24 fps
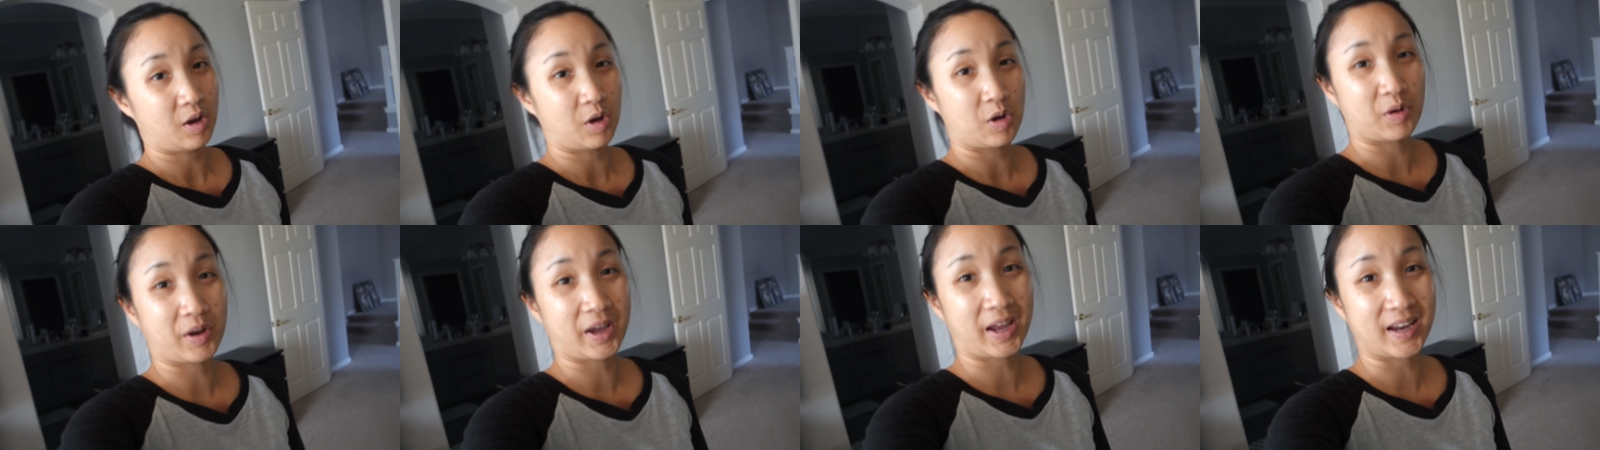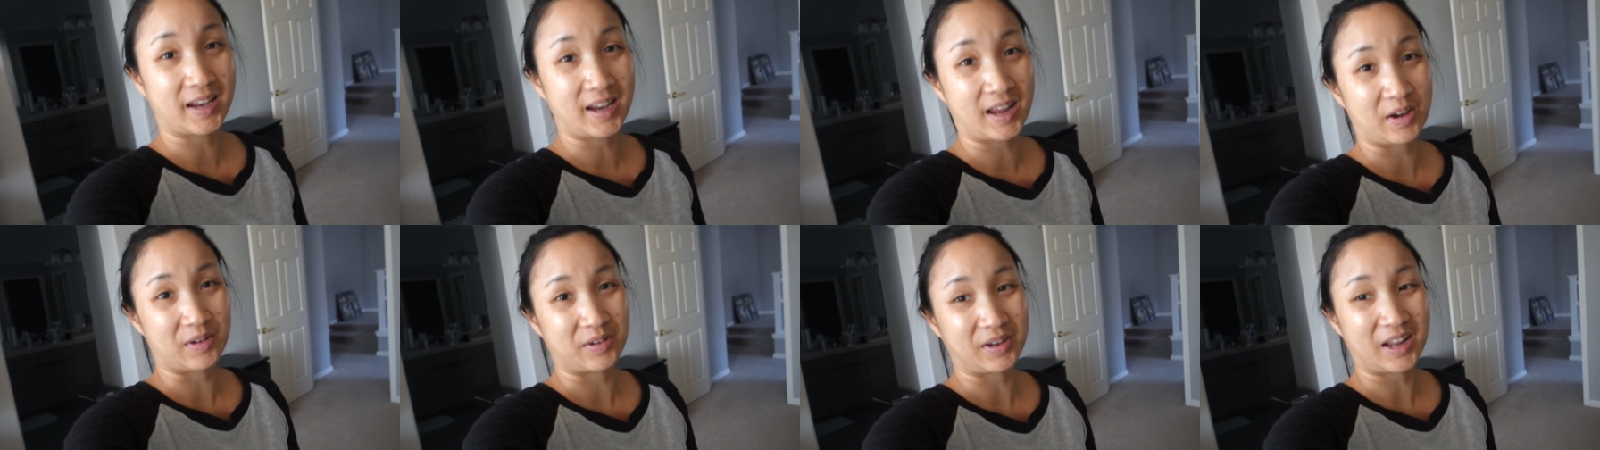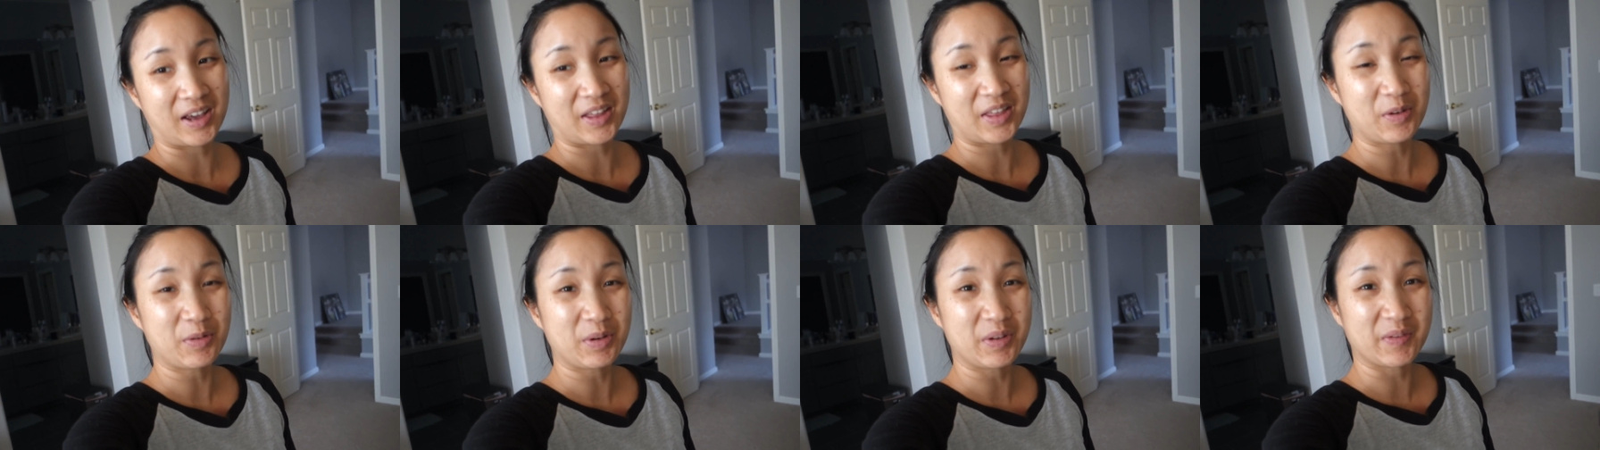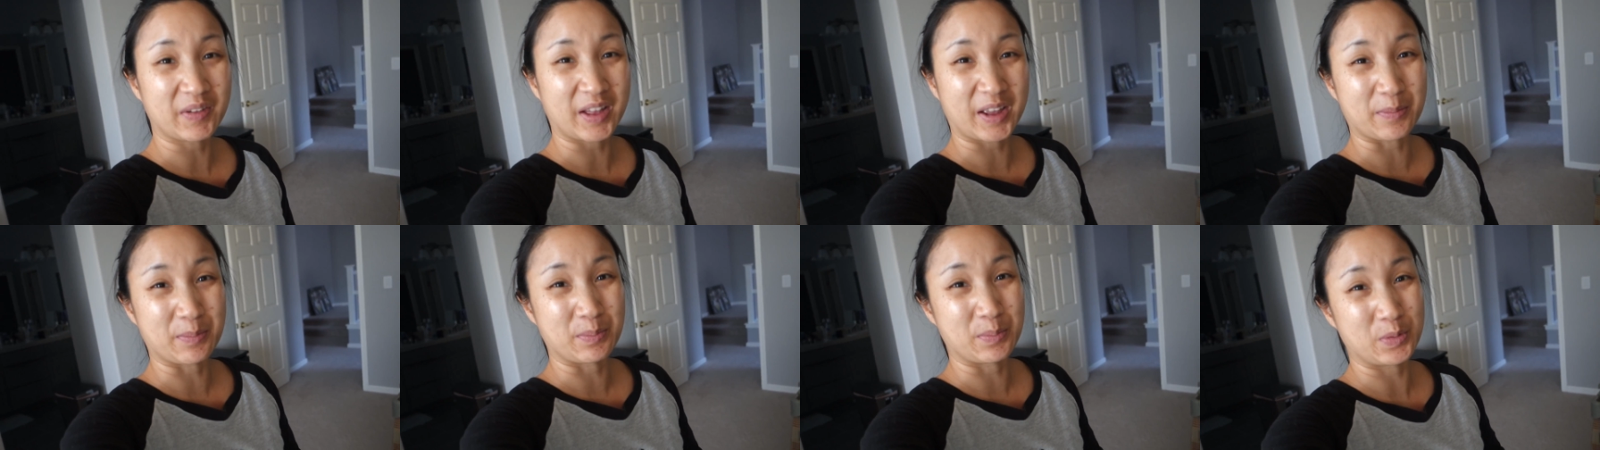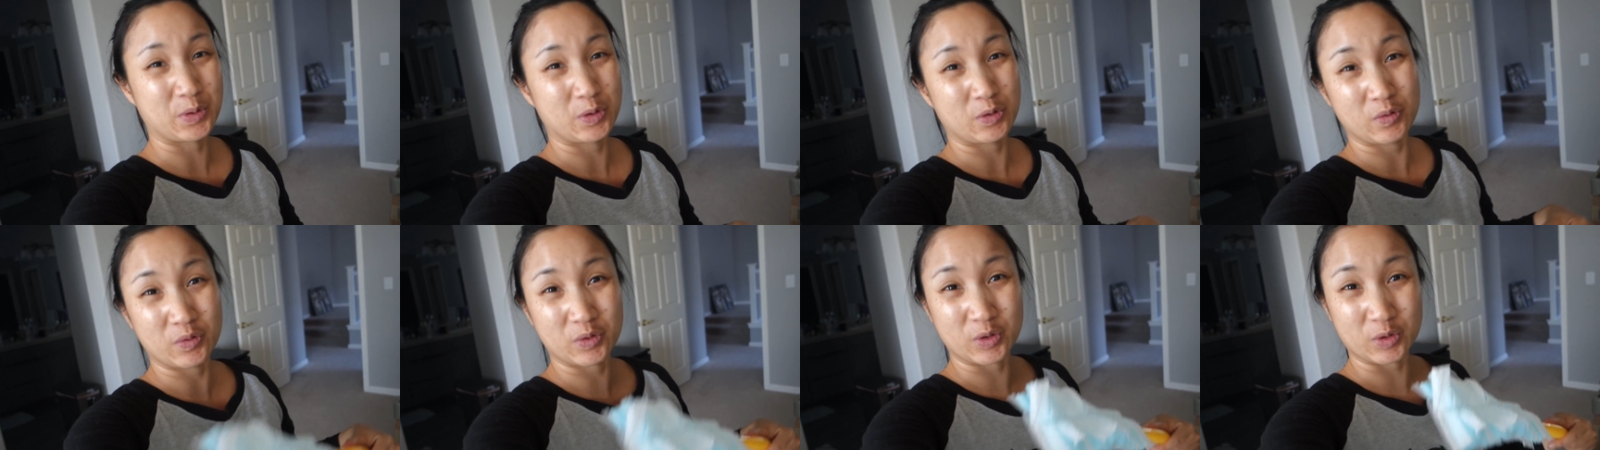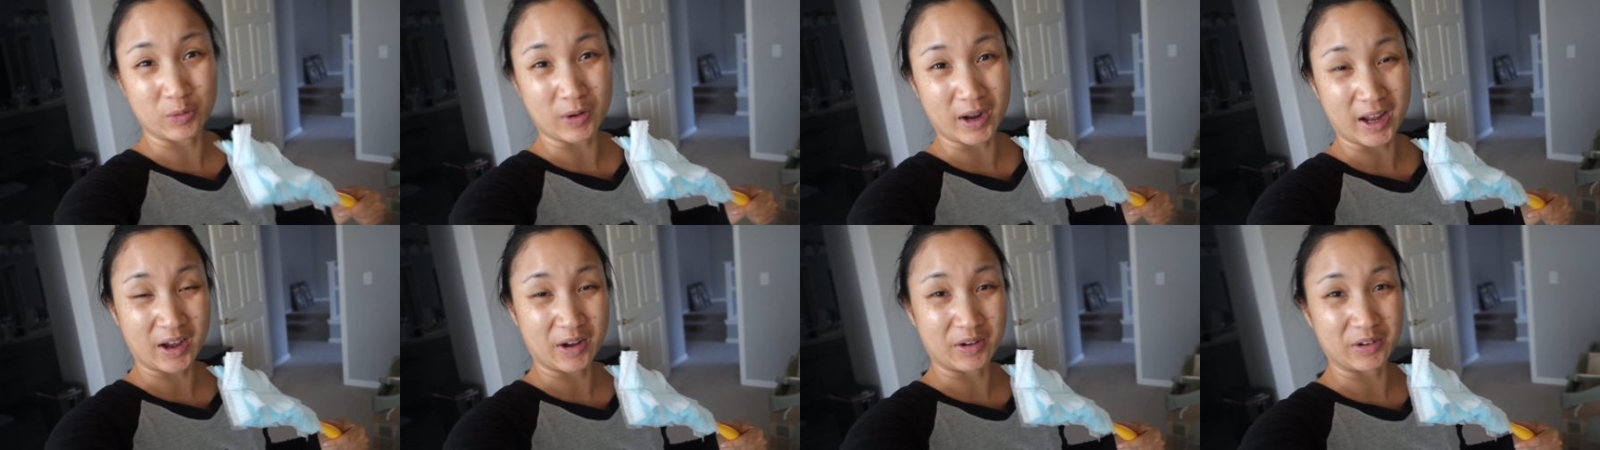Okay, now, now that we've like moved
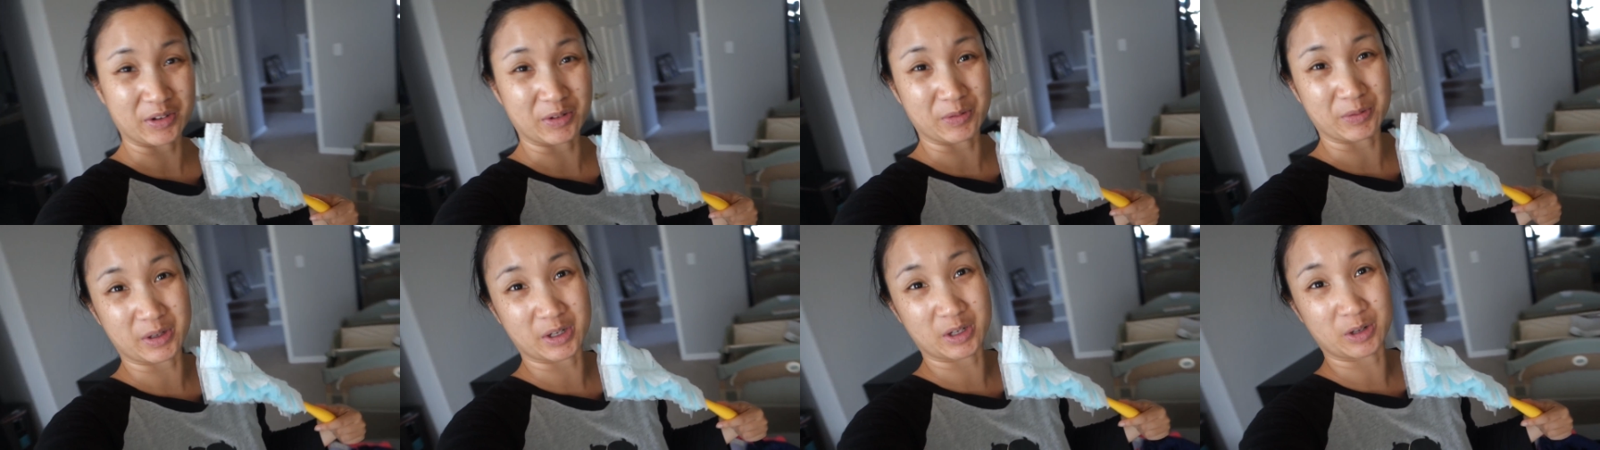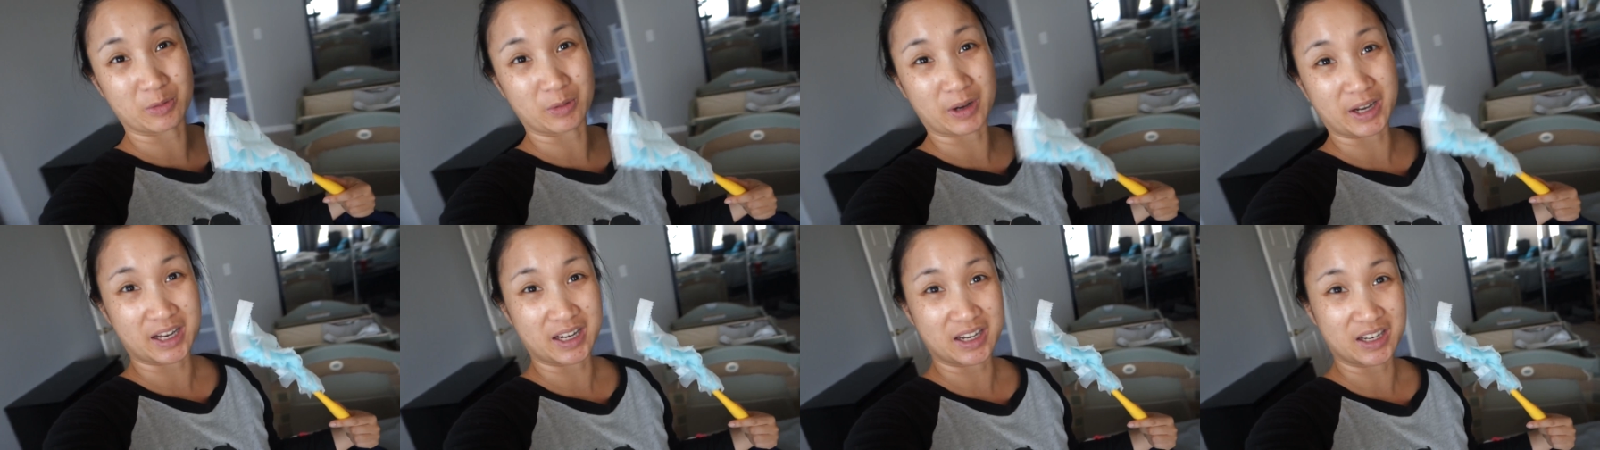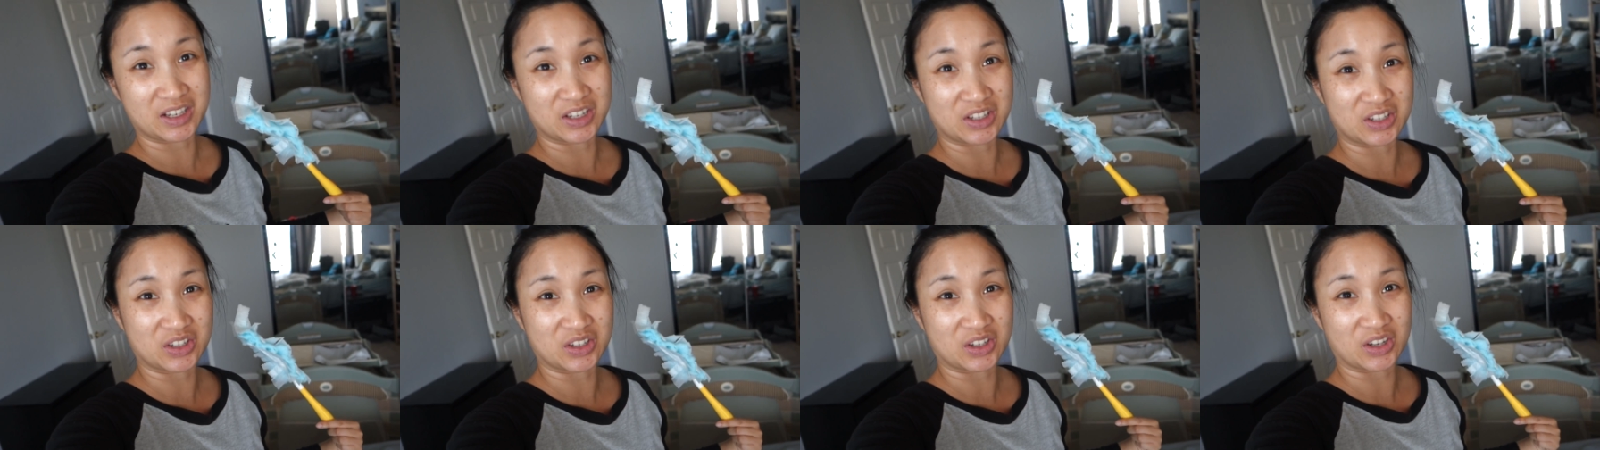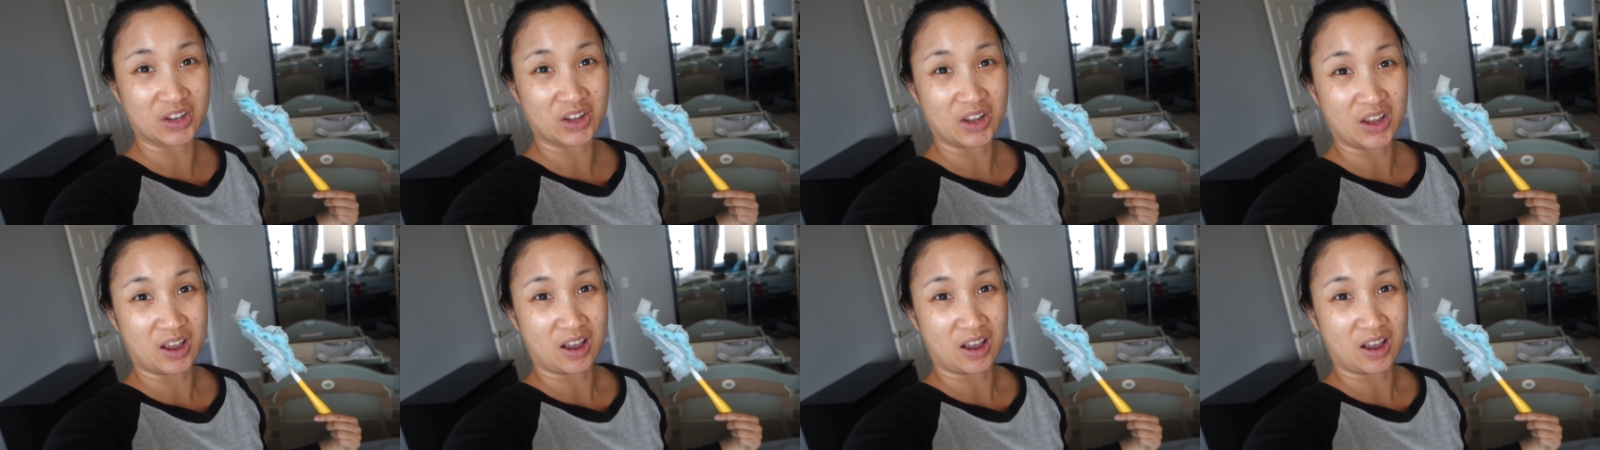around and rearranged